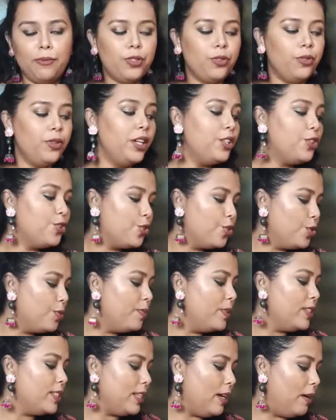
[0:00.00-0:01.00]
So it should
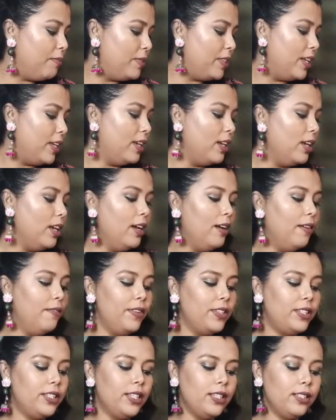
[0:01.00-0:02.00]
be something
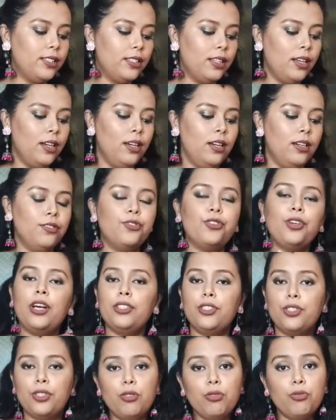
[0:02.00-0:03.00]
which is
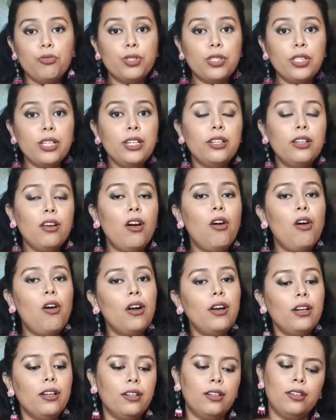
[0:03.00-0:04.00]
translucent
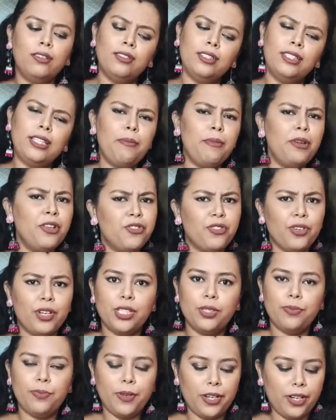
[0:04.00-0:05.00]
or
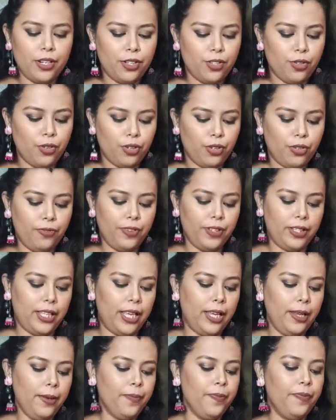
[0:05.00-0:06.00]
semi-transparent sort of a
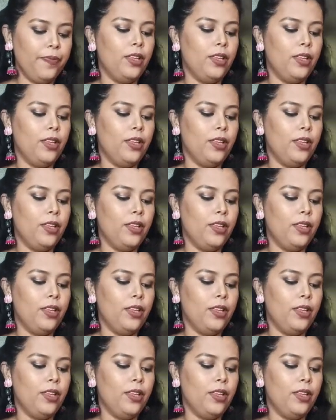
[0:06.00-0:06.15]
thing.